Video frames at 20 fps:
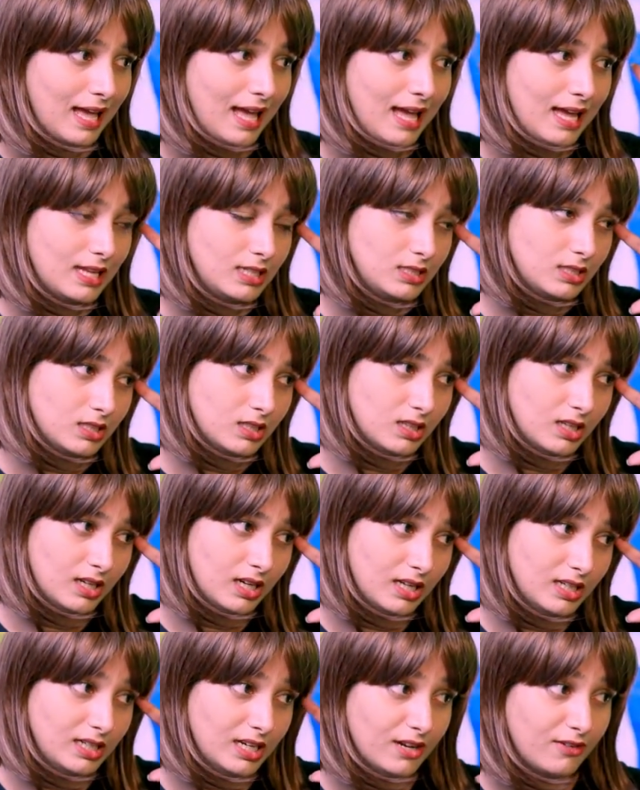And
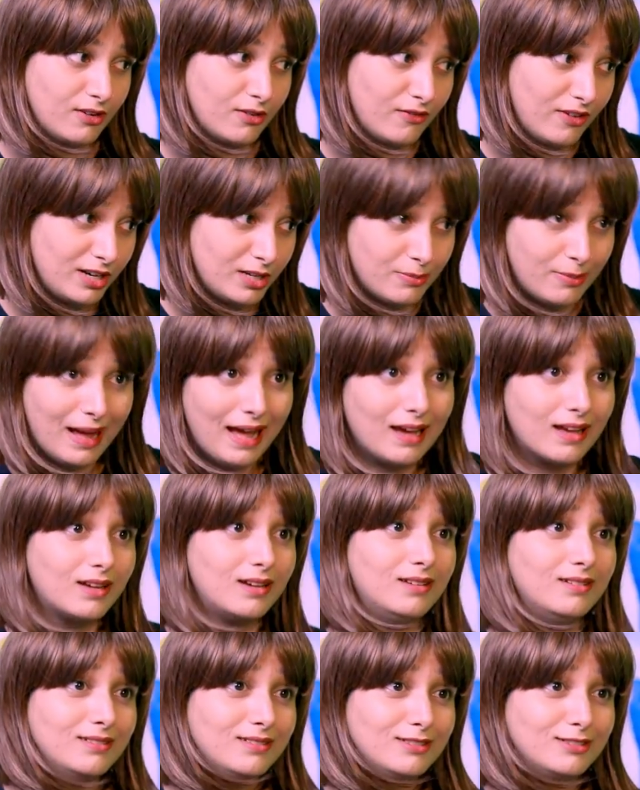I never went
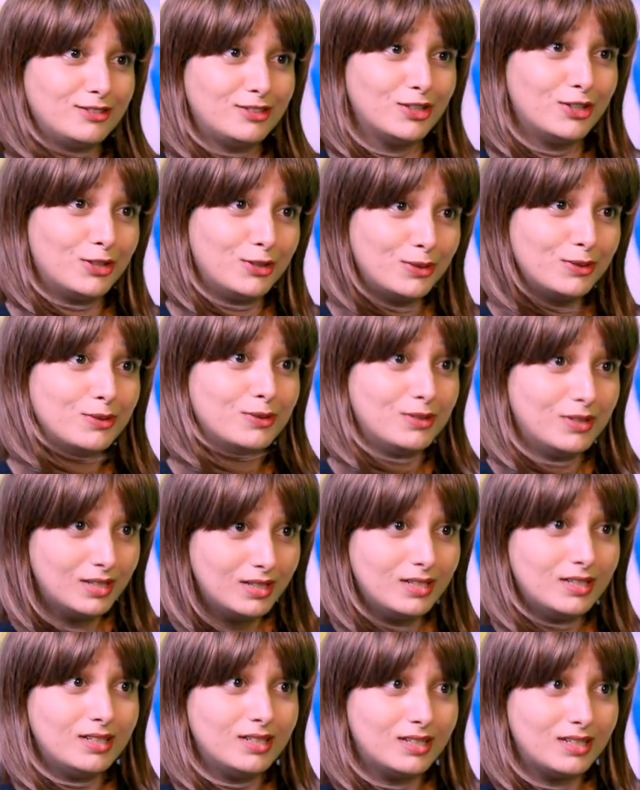back. So
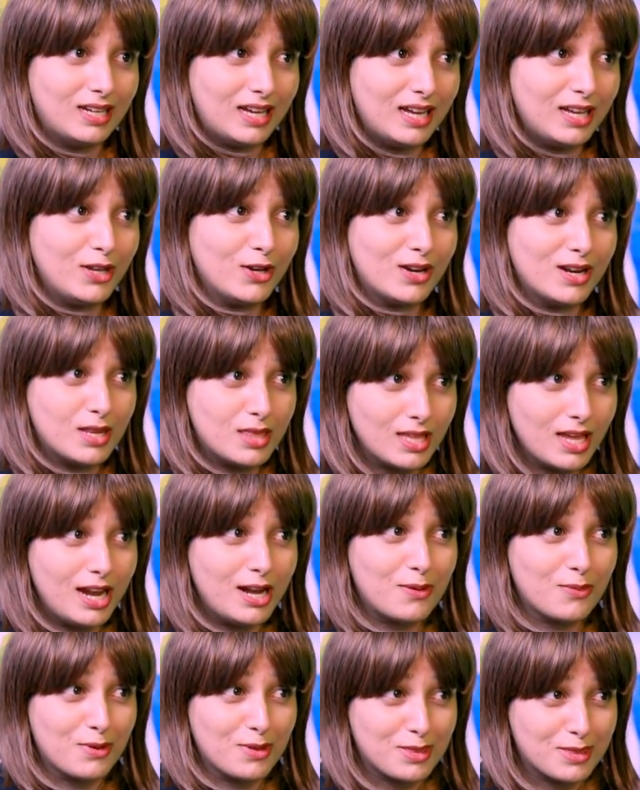you can
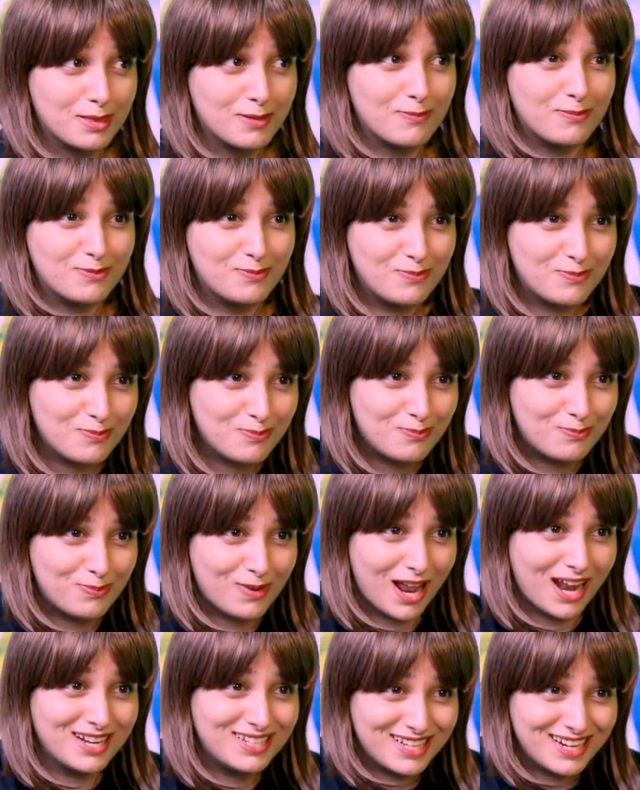say it was
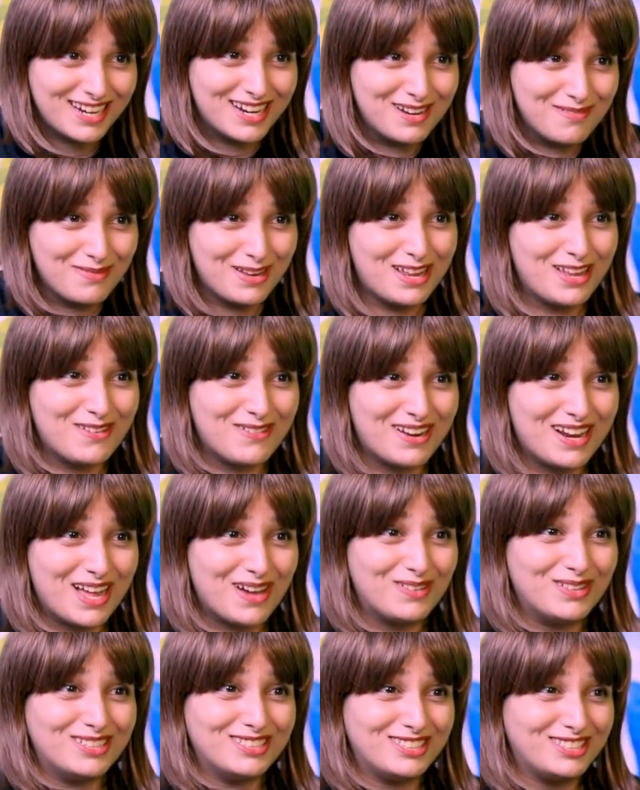planted in me when
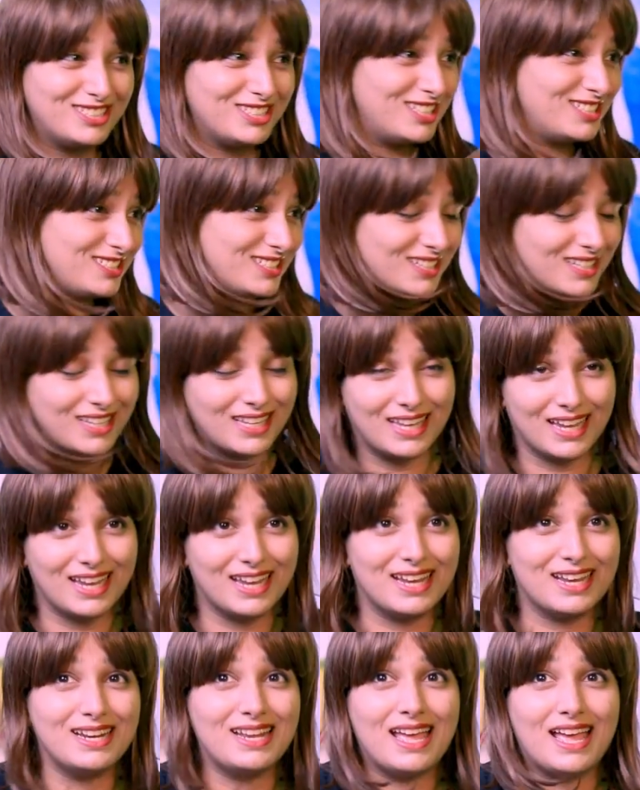I was just a kid.